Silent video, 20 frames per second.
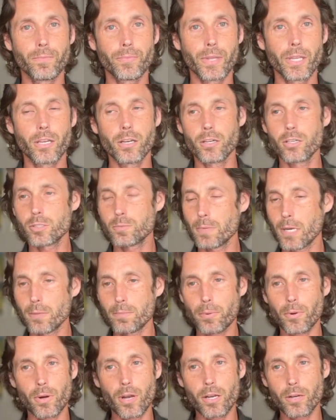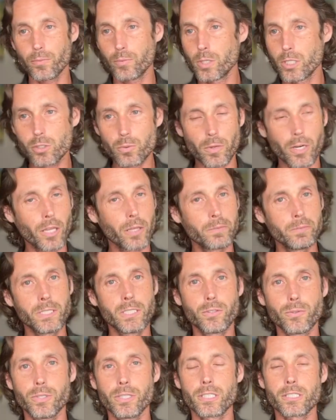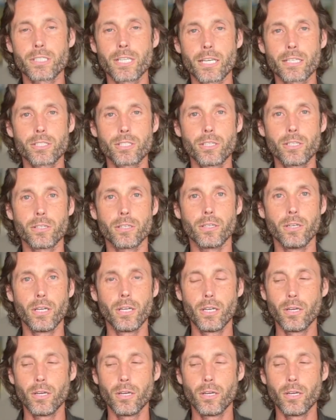Here's here's what I'm going to be doing this next year.